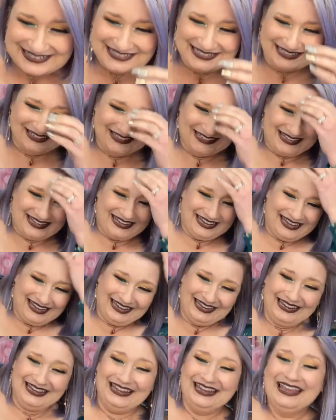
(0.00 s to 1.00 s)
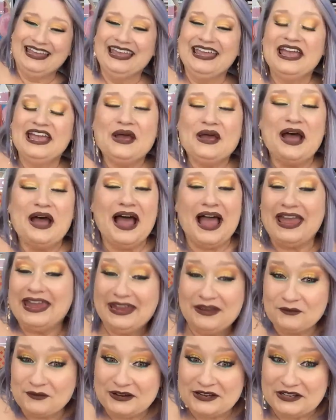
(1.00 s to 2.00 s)
Okay. I
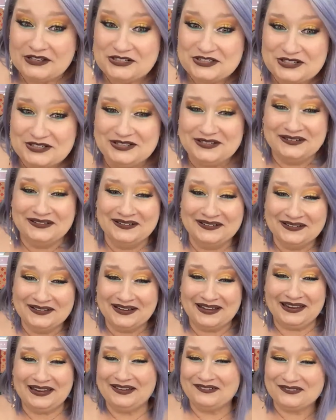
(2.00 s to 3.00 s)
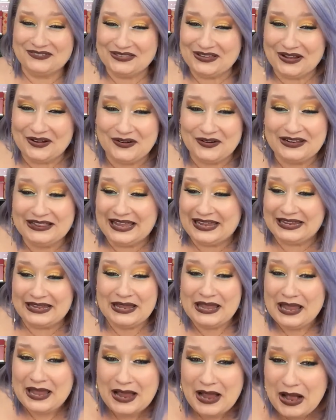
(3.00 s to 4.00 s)
ain't rich, even though like
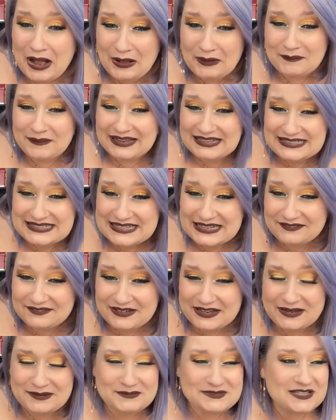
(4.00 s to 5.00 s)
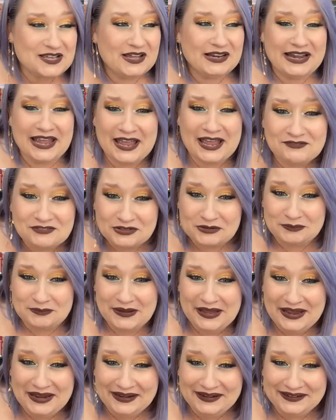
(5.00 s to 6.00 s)
all my stuff comes on
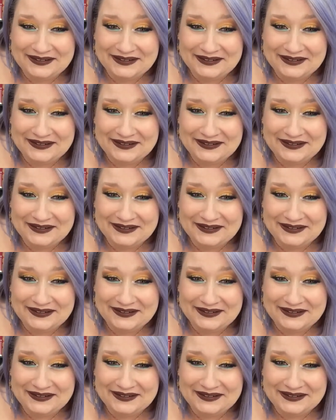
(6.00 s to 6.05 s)
Afterpay.